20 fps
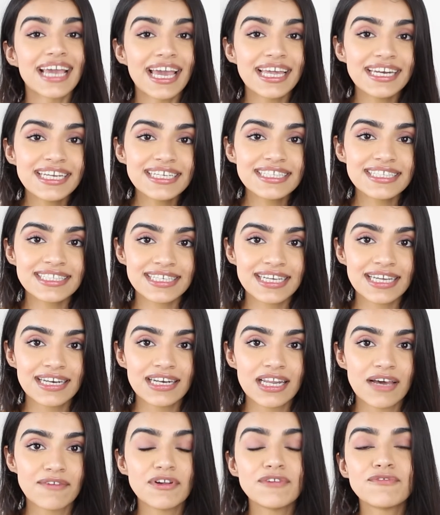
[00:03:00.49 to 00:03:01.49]
any
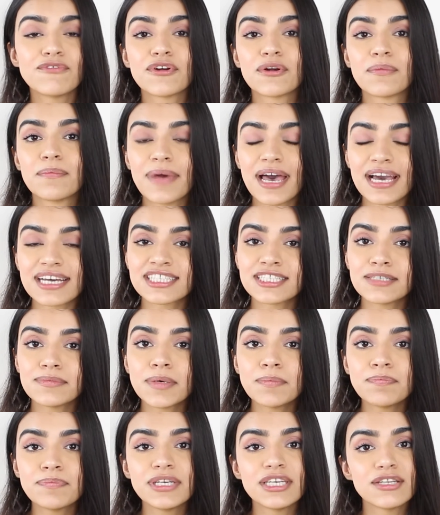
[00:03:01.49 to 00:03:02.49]
skill level for a
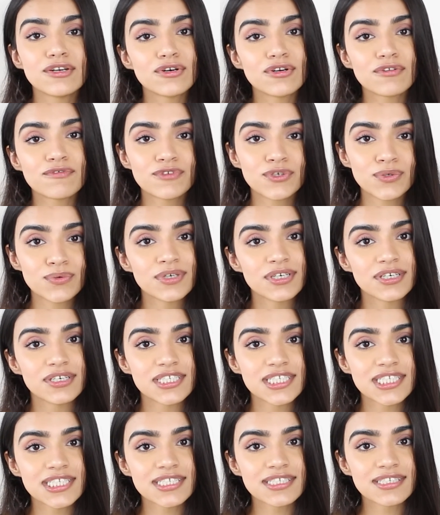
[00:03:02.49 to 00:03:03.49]
maximum period of 2
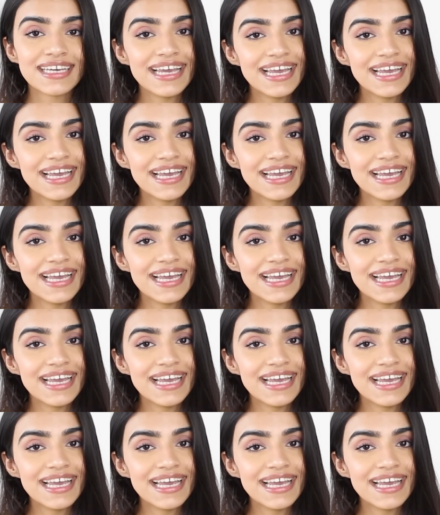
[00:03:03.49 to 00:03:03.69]
years.